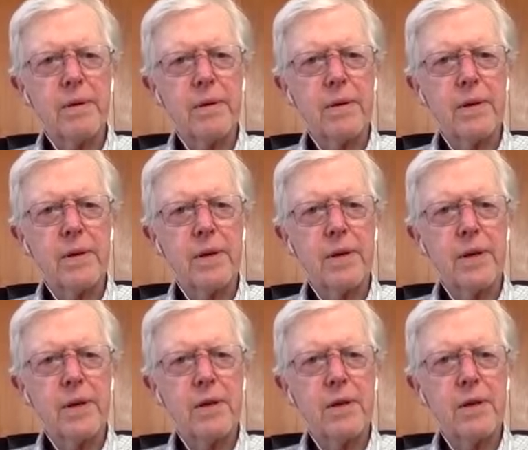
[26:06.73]

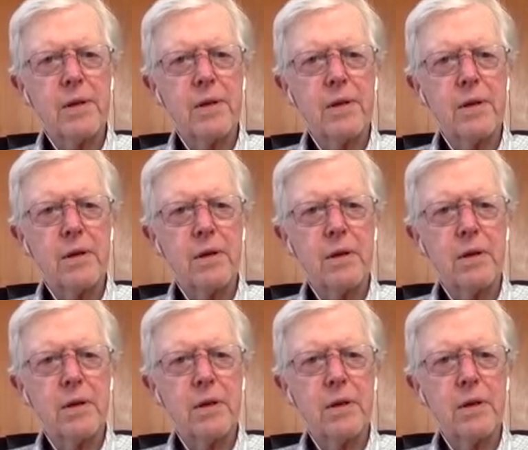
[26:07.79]

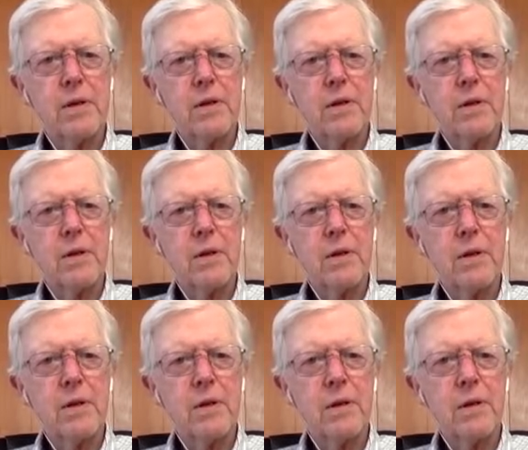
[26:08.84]

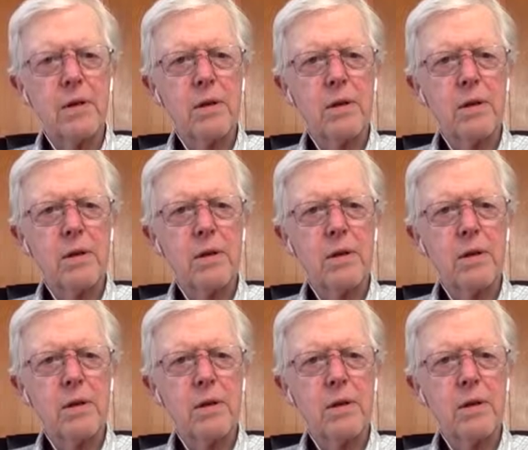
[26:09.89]
(not speaking)